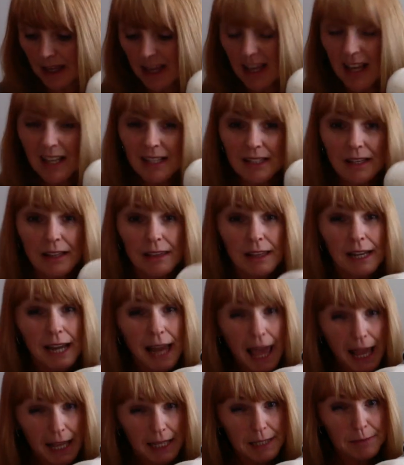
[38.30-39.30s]
So the
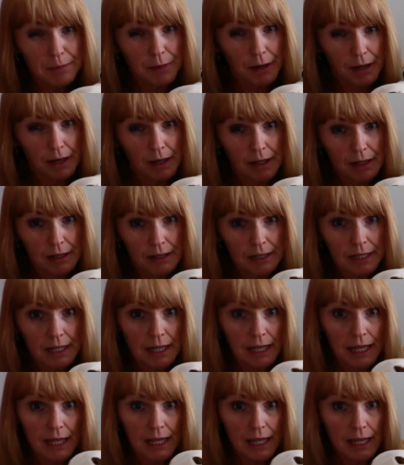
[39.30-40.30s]
next part
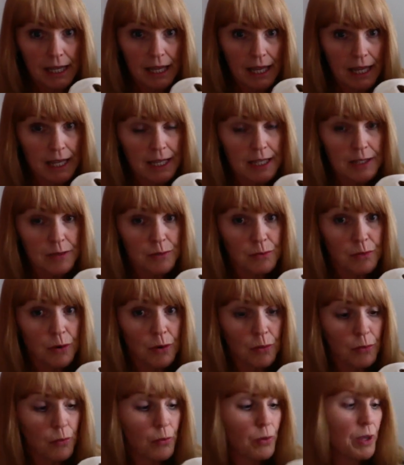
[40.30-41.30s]
is
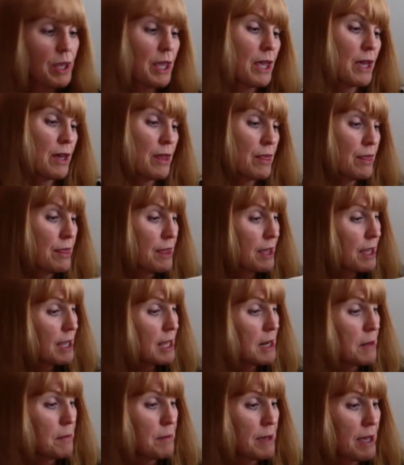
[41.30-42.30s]
what we are thinking
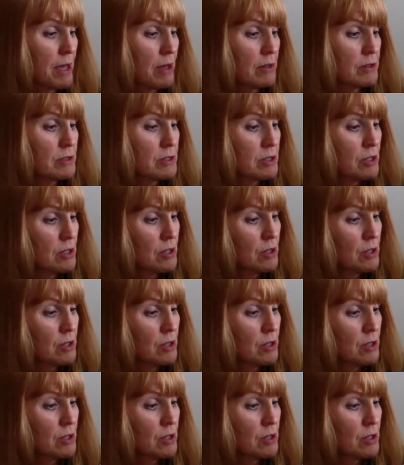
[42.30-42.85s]
about